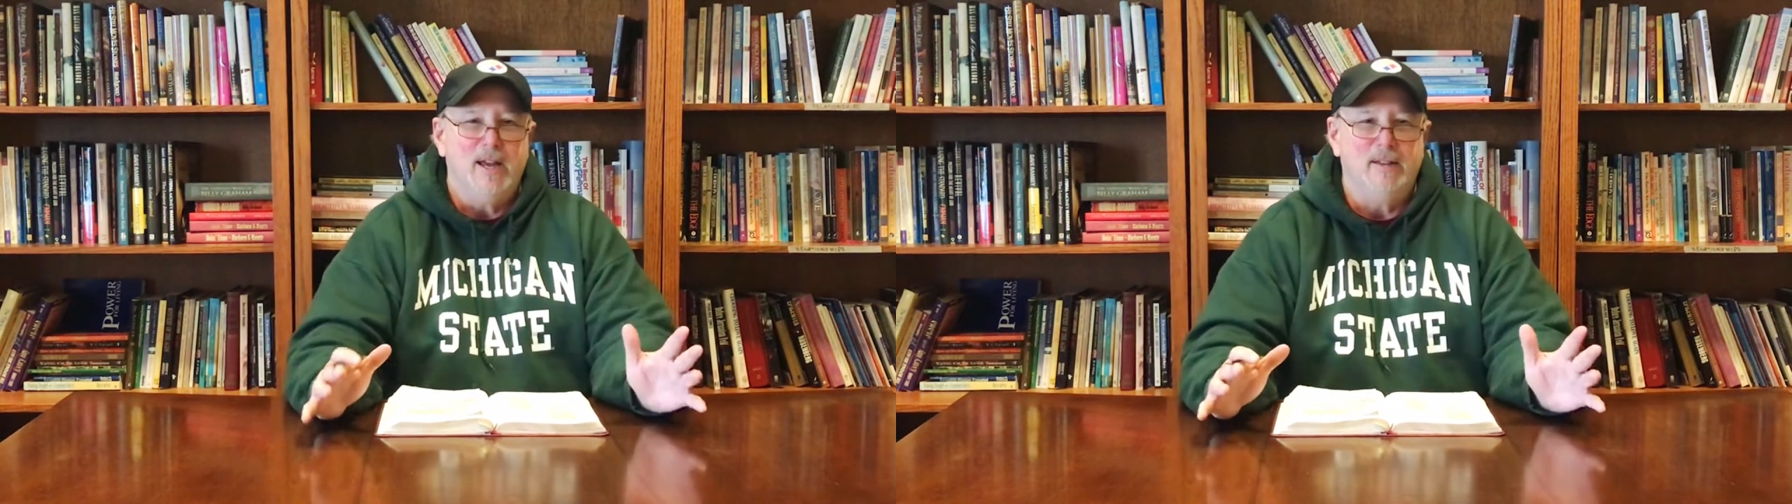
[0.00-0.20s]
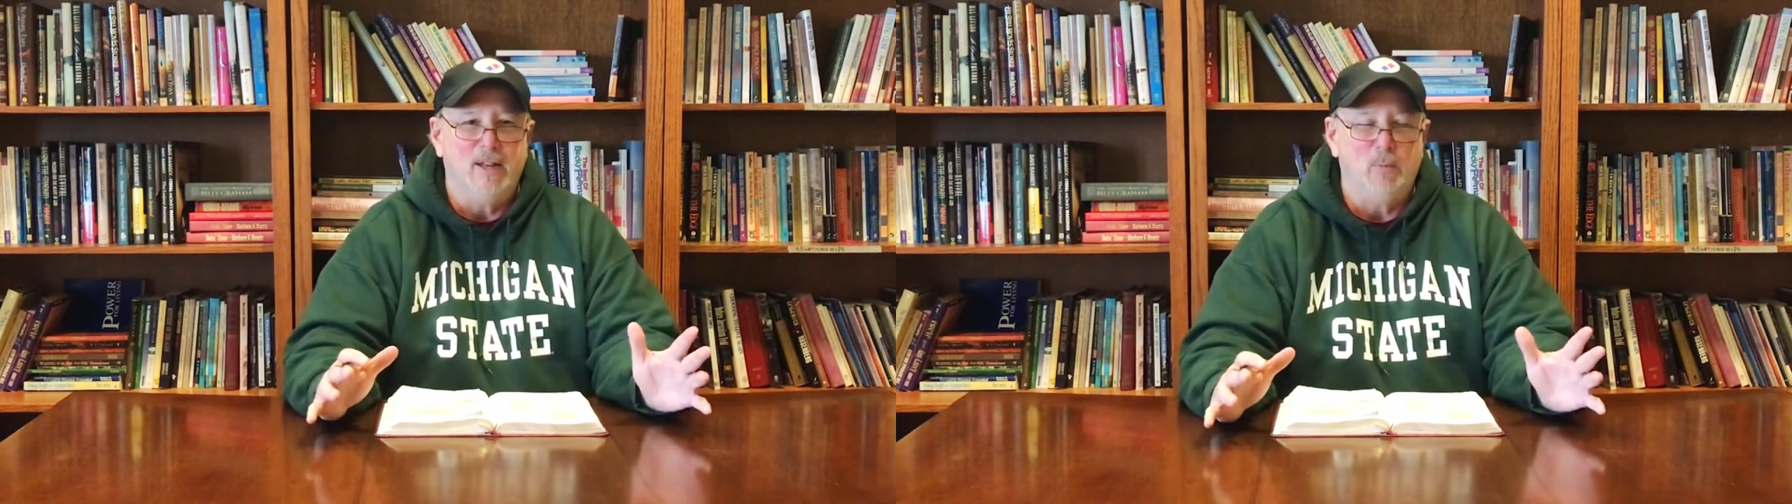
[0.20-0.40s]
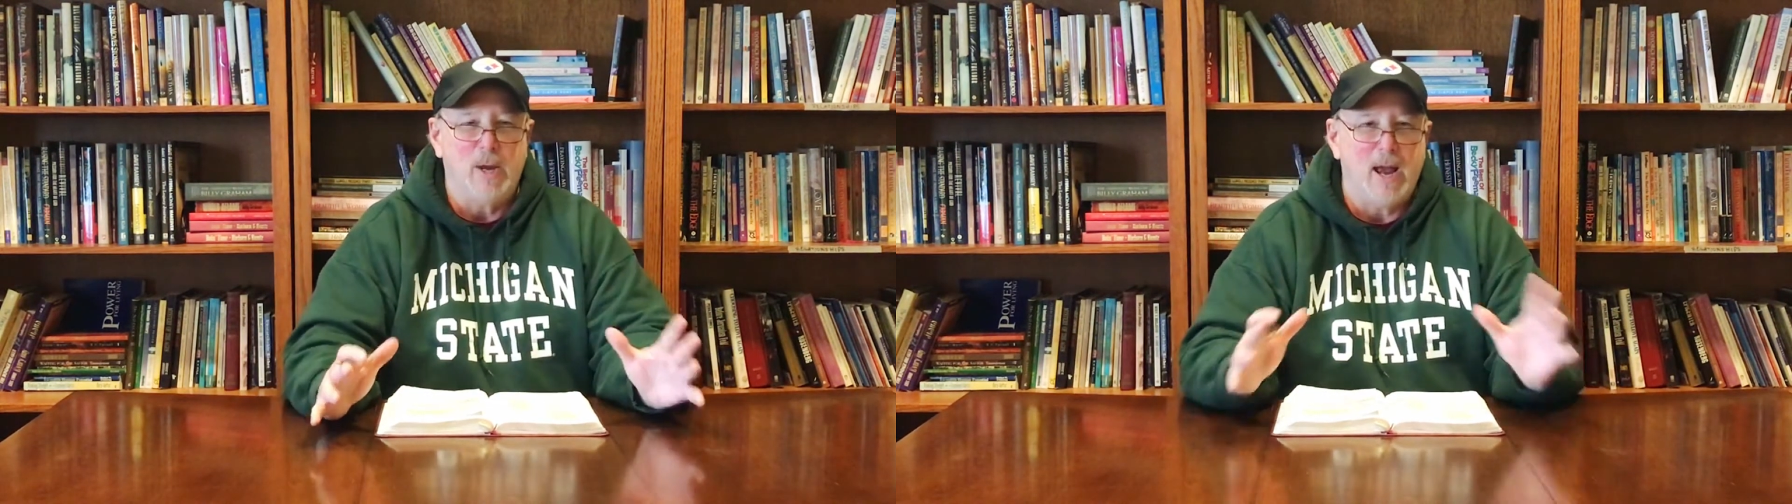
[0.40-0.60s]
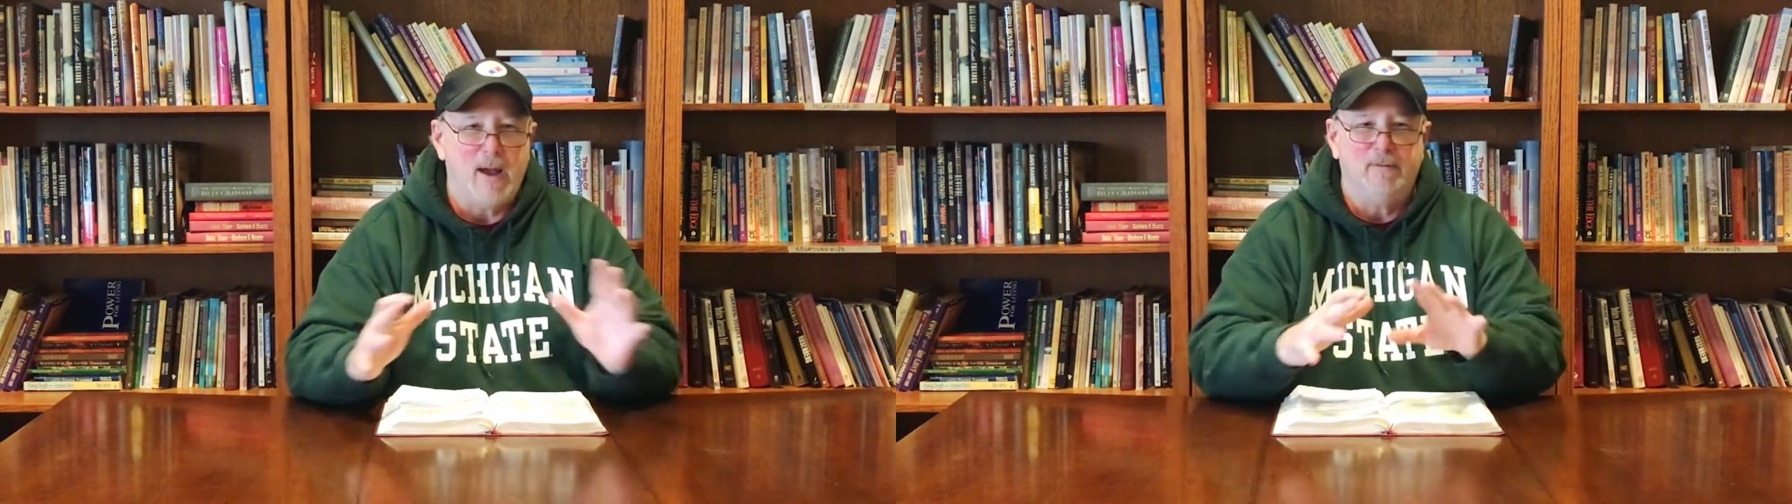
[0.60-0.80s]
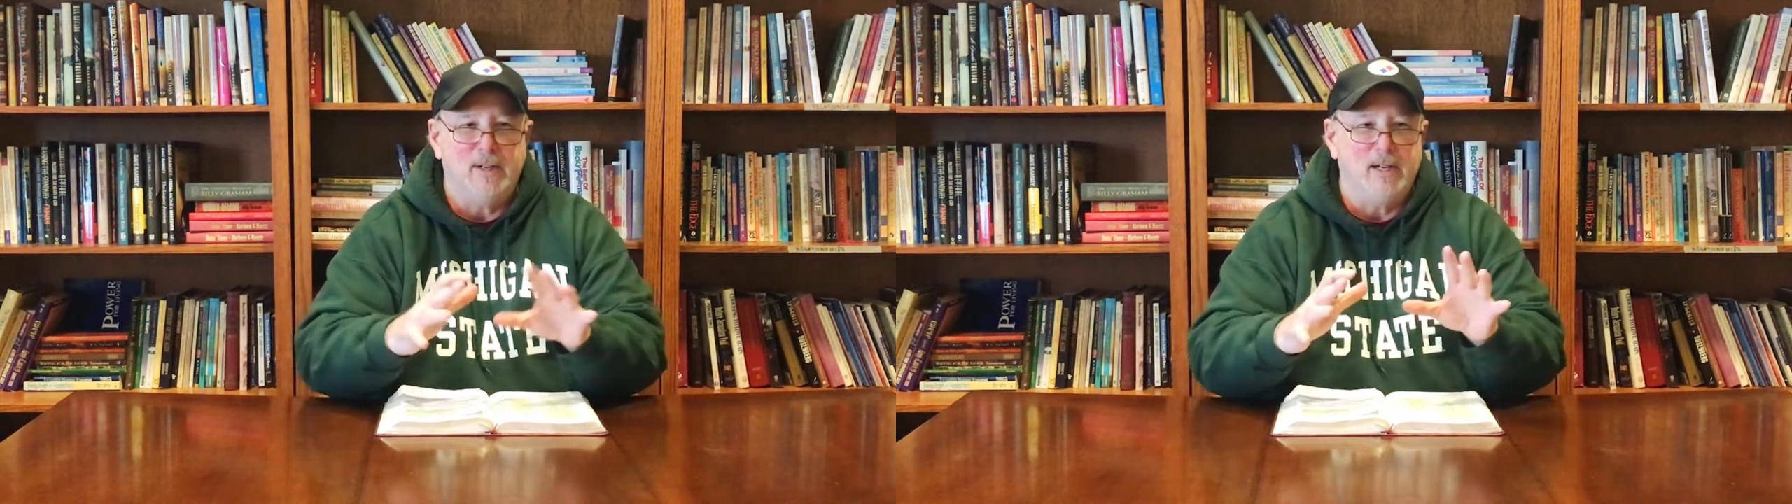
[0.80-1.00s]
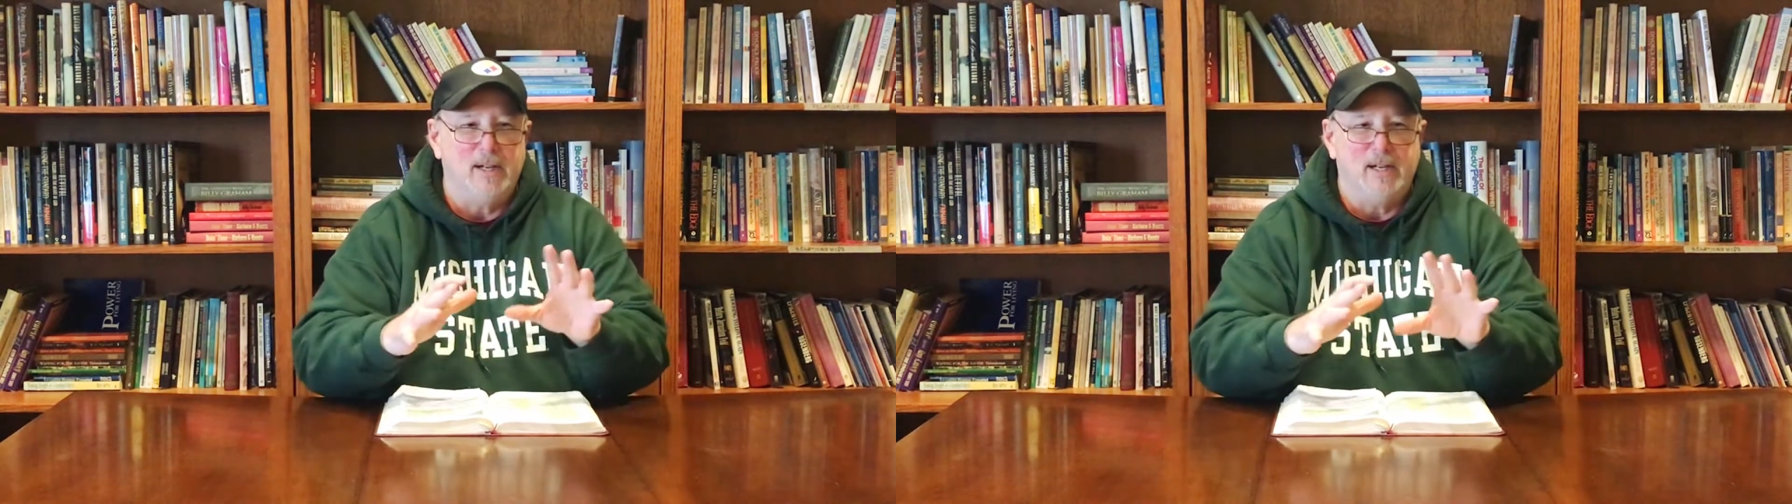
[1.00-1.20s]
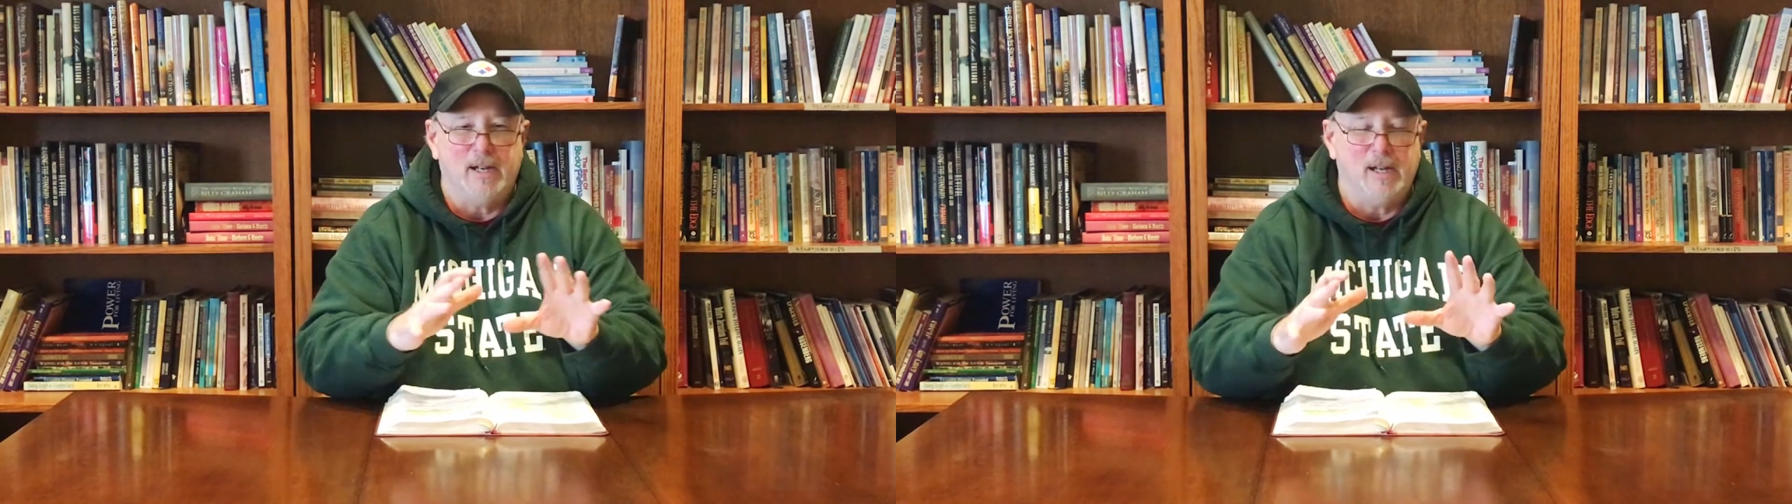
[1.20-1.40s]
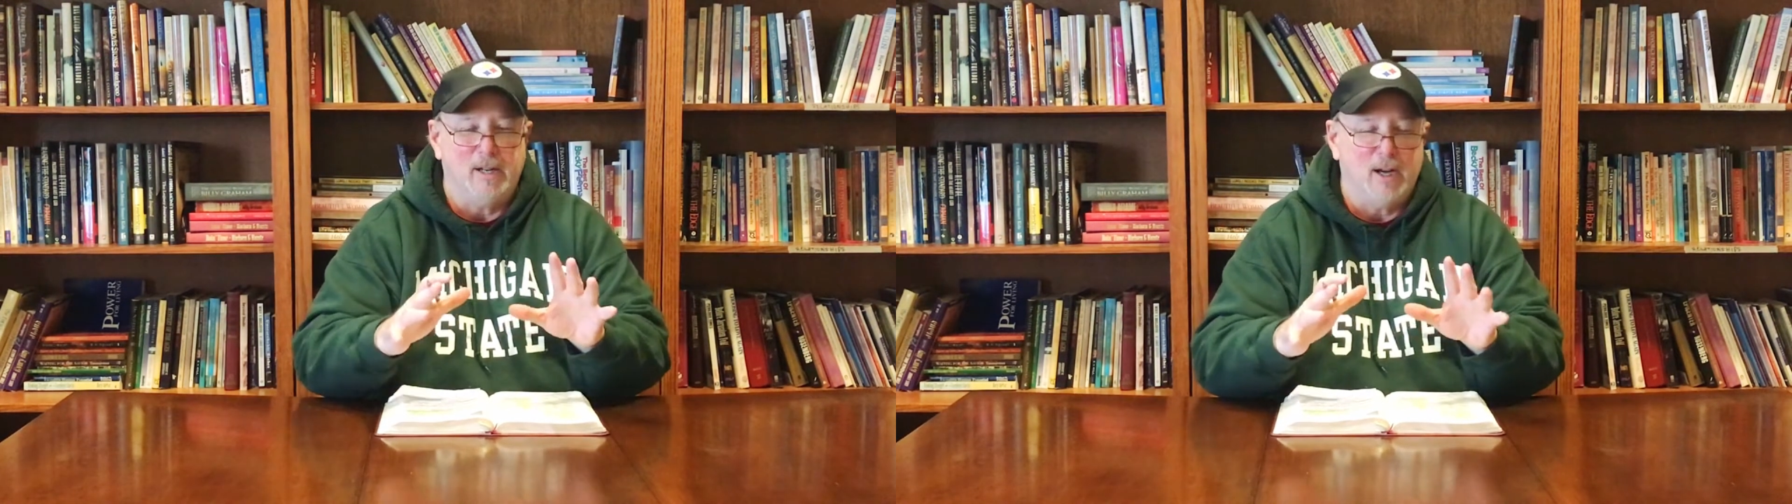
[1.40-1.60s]
and then we have
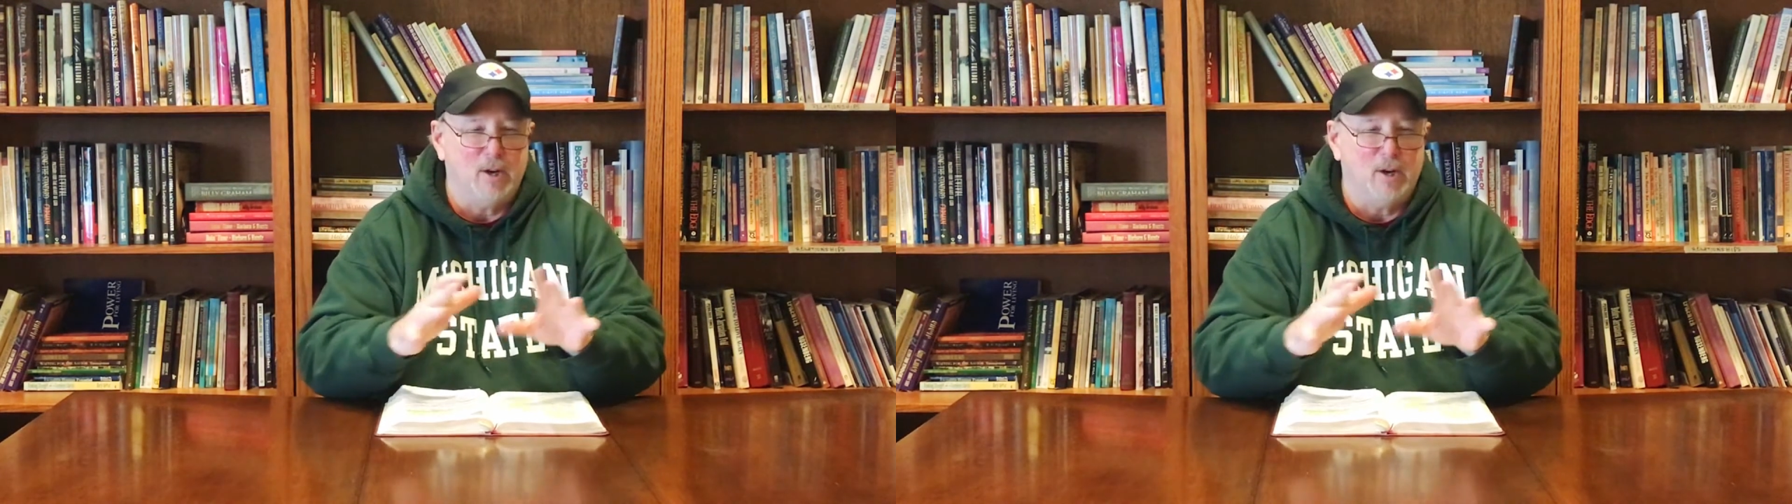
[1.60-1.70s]
a,